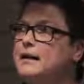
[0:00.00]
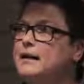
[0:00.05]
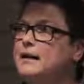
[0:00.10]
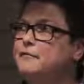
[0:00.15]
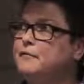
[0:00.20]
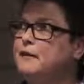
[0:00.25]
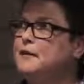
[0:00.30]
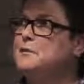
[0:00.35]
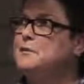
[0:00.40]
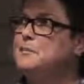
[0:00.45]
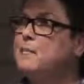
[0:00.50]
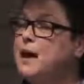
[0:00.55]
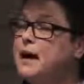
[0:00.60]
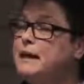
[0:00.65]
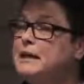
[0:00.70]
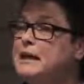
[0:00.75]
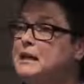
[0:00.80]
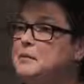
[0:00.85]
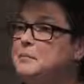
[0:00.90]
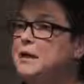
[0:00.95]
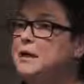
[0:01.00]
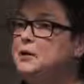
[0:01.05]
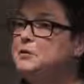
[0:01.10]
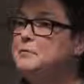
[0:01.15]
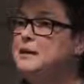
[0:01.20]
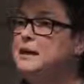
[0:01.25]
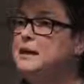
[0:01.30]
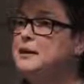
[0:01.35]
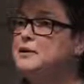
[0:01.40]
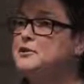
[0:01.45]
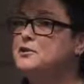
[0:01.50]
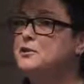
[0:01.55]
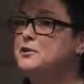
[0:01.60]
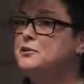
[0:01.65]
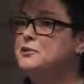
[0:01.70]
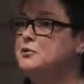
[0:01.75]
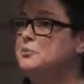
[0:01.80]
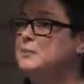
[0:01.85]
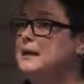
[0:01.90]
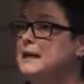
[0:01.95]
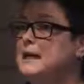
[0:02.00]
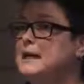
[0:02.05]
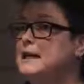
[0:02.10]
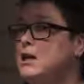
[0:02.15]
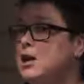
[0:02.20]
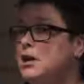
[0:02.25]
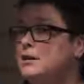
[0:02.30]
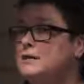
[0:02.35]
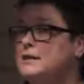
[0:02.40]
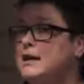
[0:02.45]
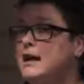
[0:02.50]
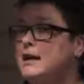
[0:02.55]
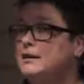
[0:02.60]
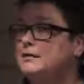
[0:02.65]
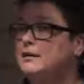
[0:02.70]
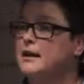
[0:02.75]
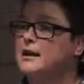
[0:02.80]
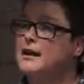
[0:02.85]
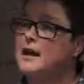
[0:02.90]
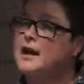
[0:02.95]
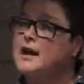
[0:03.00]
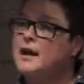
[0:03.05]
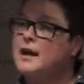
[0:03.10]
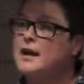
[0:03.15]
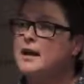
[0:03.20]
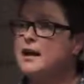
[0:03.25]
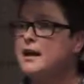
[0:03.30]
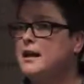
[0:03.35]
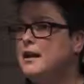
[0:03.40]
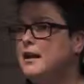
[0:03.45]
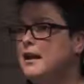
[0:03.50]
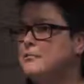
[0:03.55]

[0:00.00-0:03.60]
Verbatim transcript: a friend of mine emailed me a social media contact, like, hey,